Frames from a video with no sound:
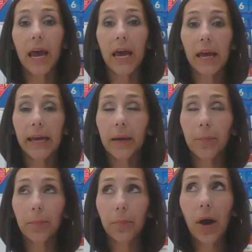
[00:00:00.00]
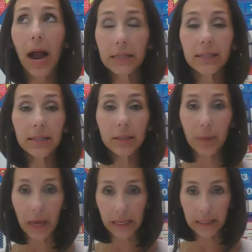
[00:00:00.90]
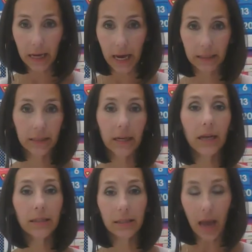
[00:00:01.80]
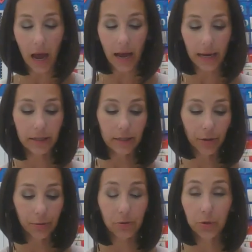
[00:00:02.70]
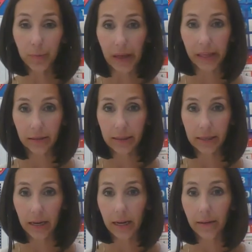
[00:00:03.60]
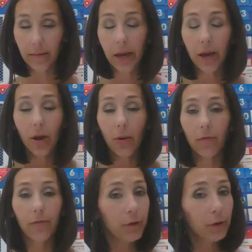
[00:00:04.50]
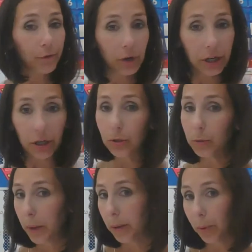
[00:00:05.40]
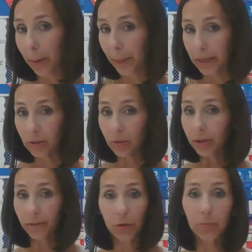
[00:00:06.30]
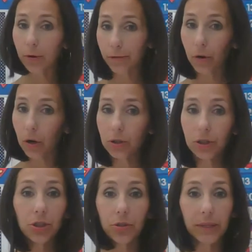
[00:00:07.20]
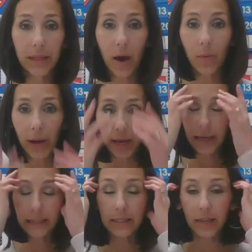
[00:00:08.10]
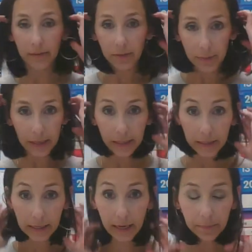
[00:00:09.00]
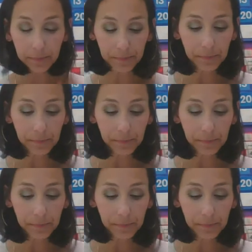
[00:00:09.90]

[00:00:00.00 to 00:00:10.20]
a practice spelling test assigned through Spelling City. Feel free to use paper and pencil if you prefer to do it that way instead of Spelling City.